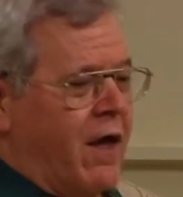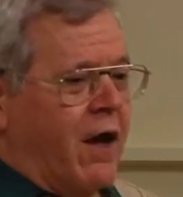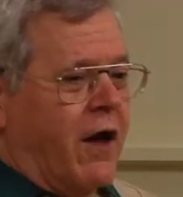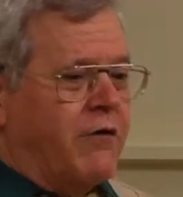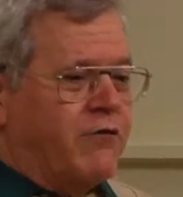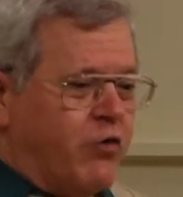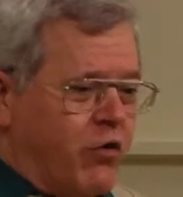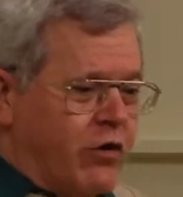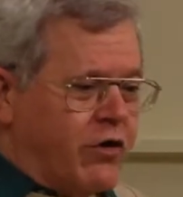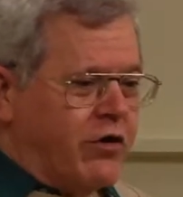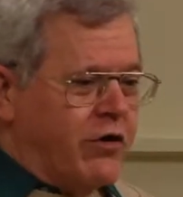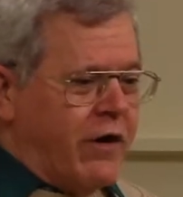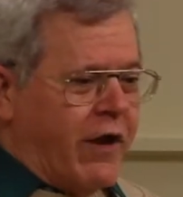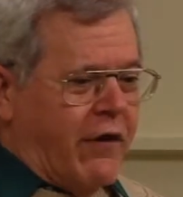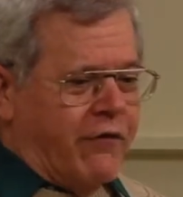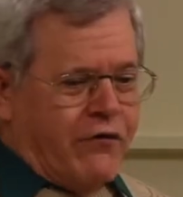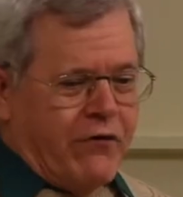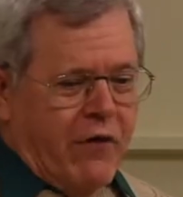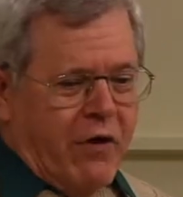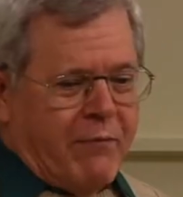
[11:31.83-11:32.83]
Unfortunately,
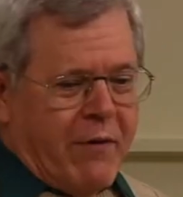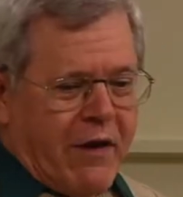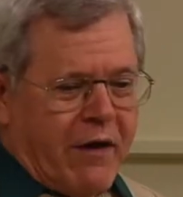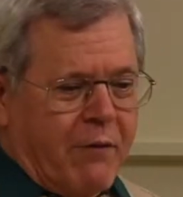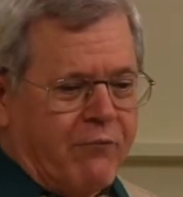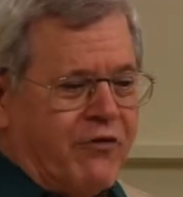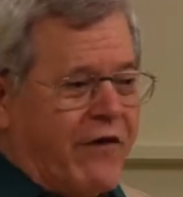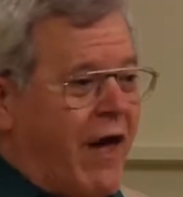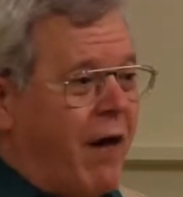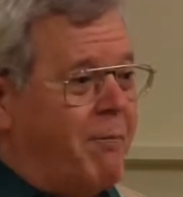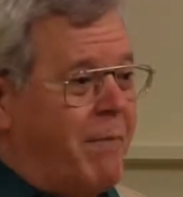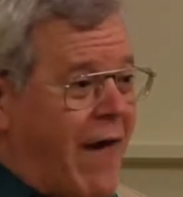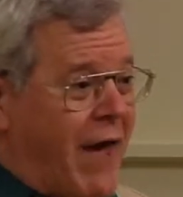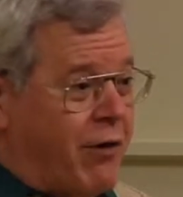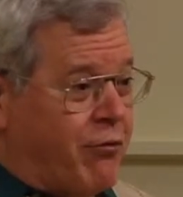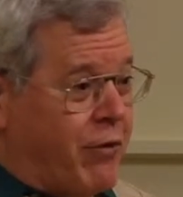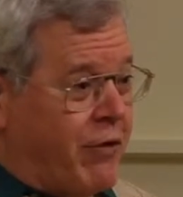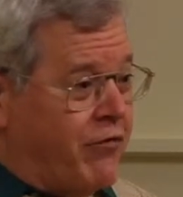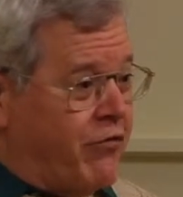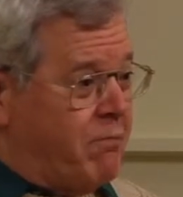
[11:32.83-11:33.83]
I still have my Cub Scout
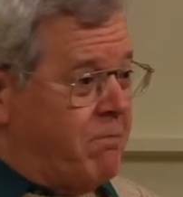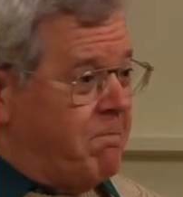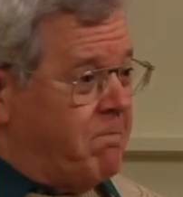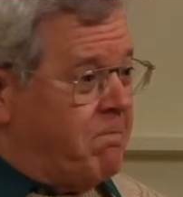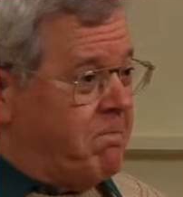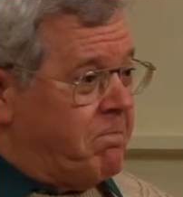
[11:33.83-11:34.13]
batteries.